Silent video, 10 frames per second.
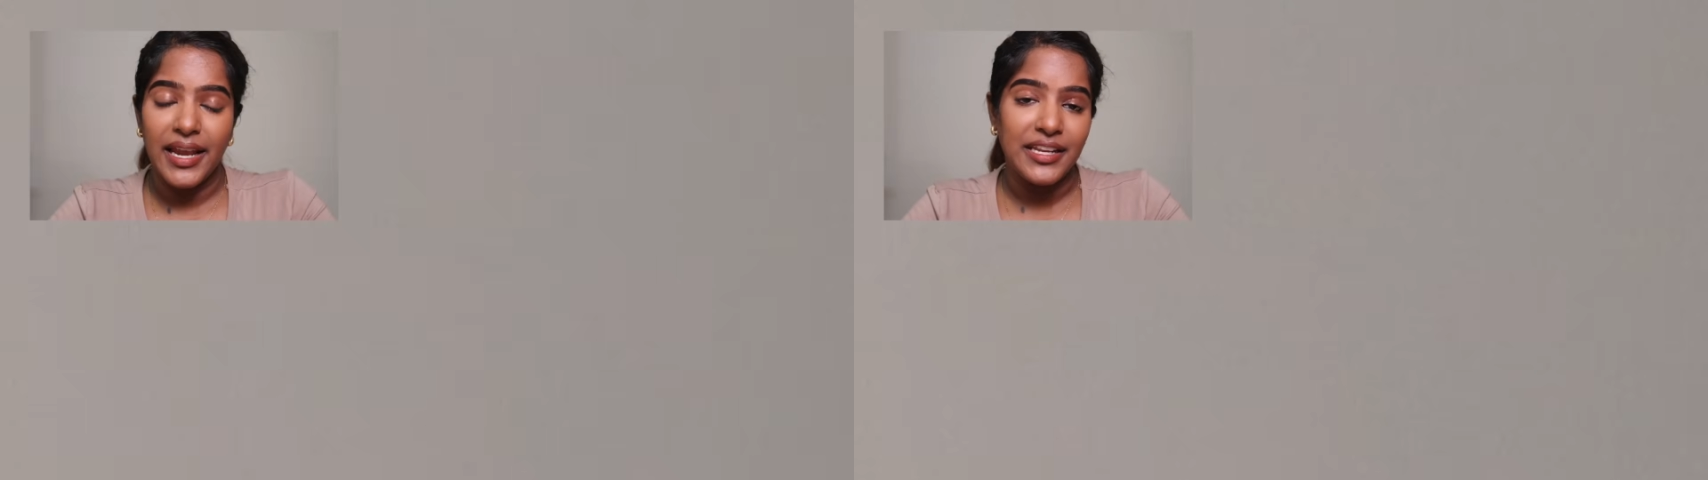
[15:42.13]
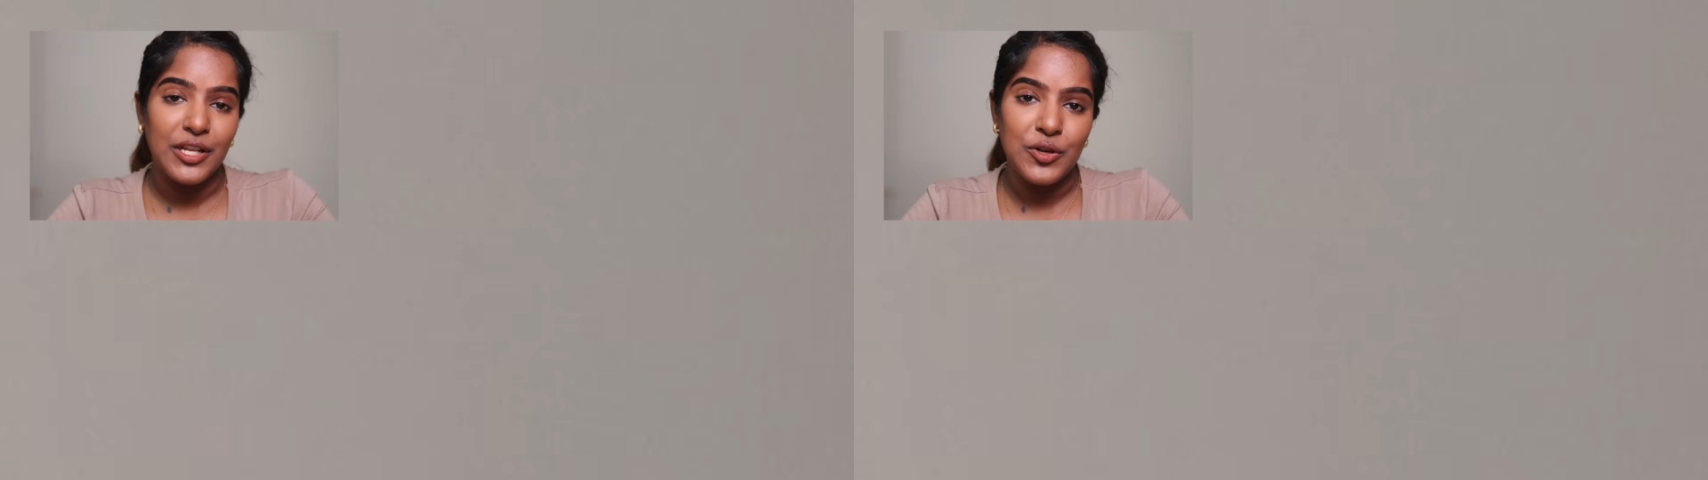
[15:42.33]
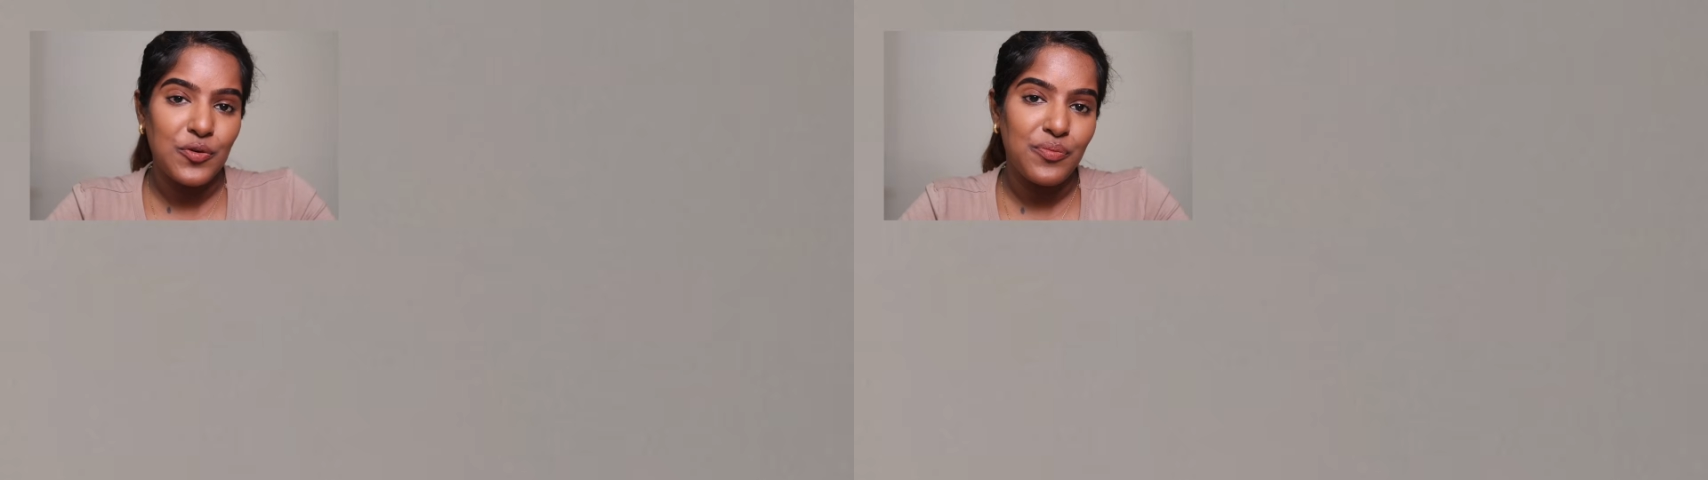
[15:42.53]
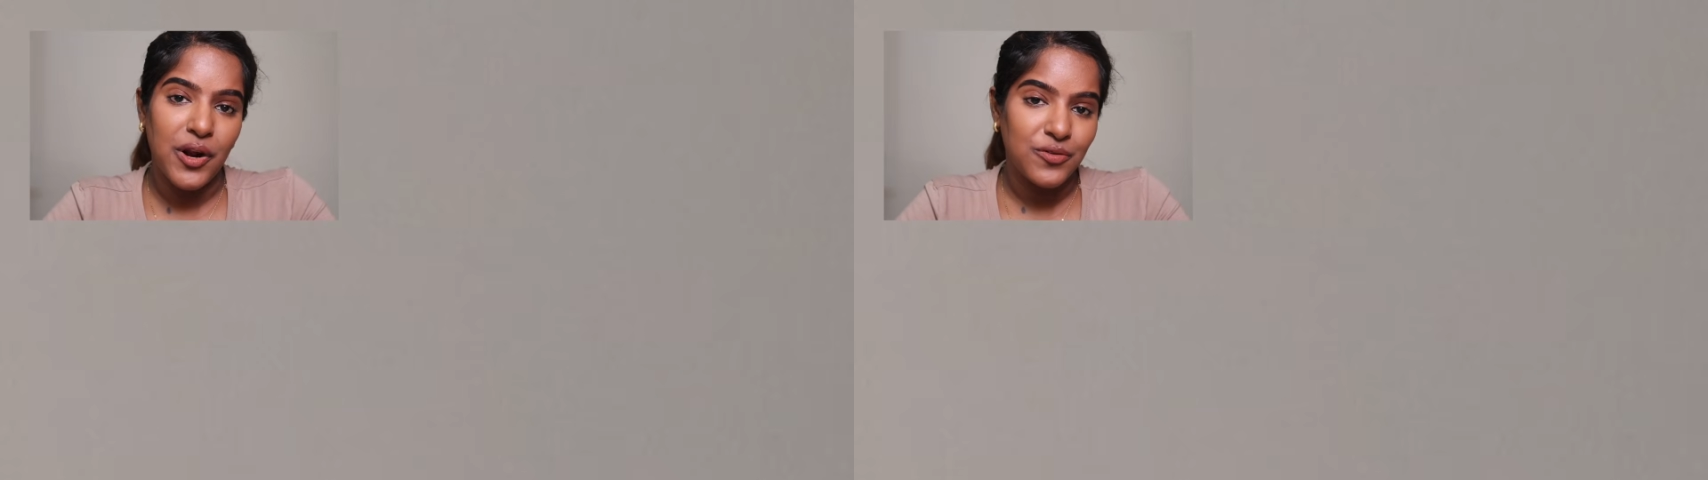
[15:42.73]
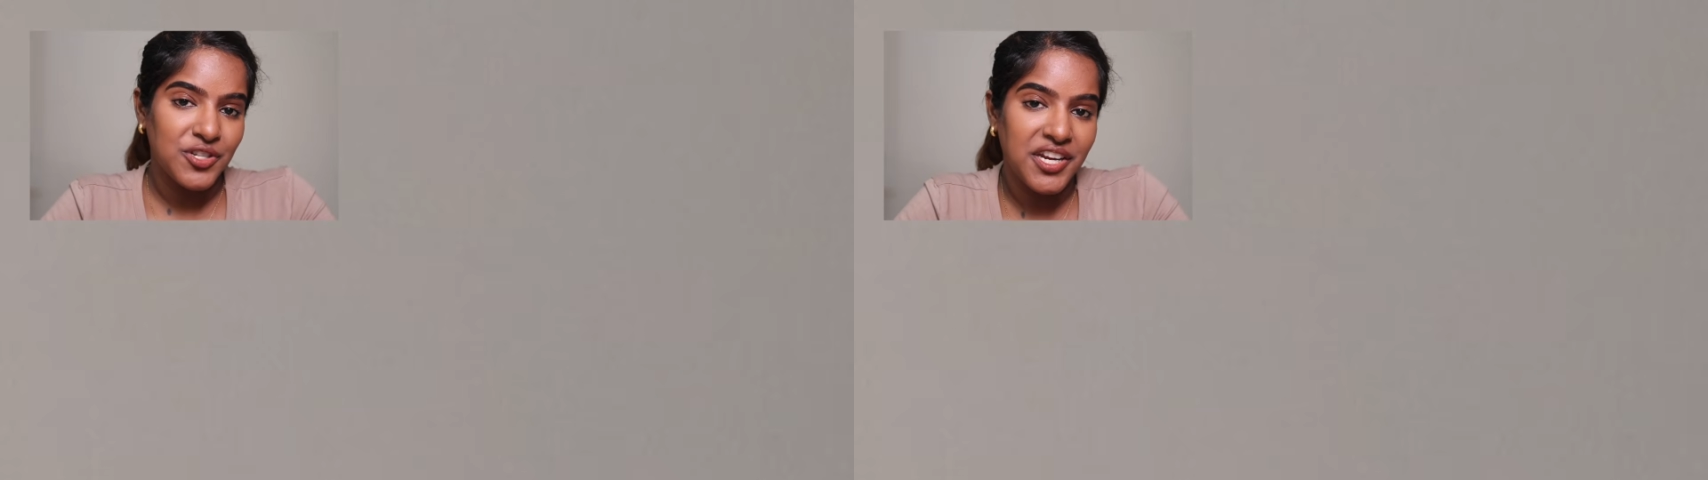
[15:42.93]
any nude
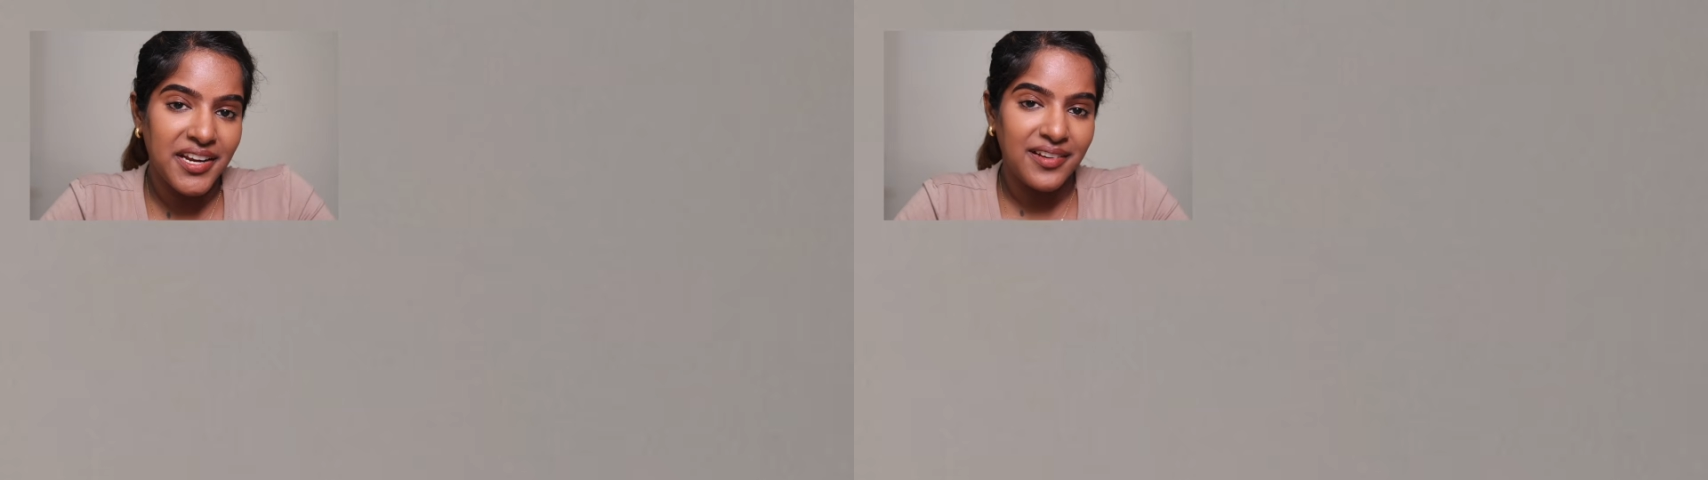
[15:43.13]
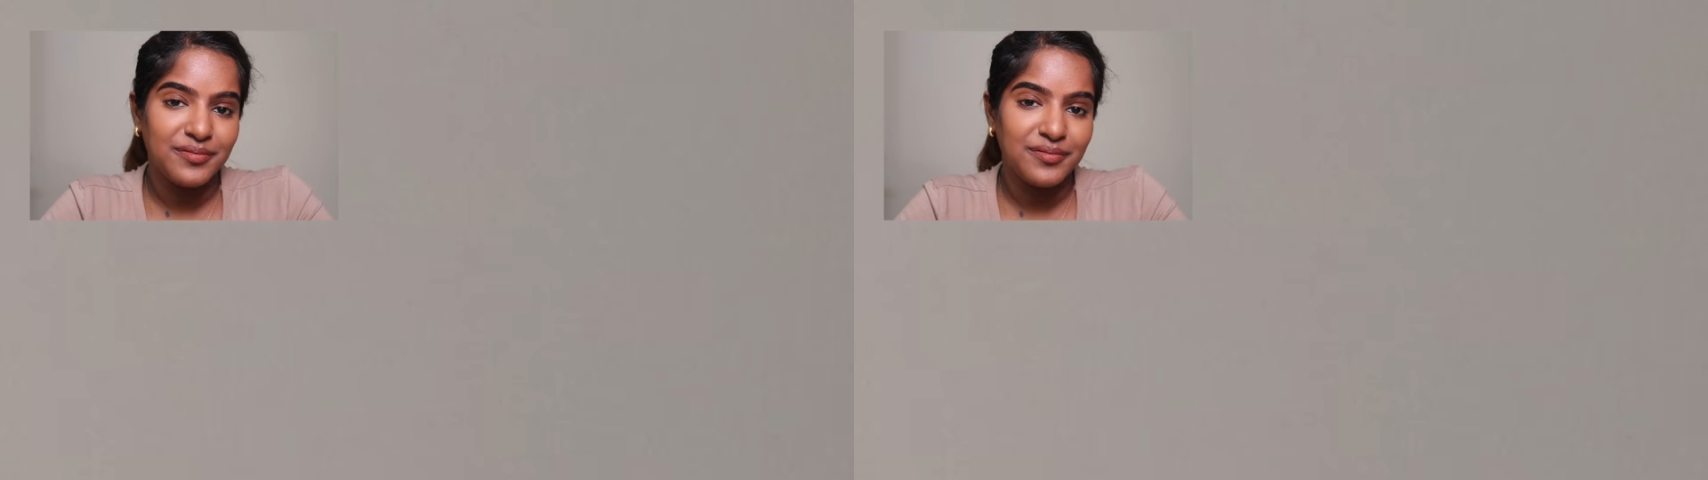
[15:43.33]
brown shade,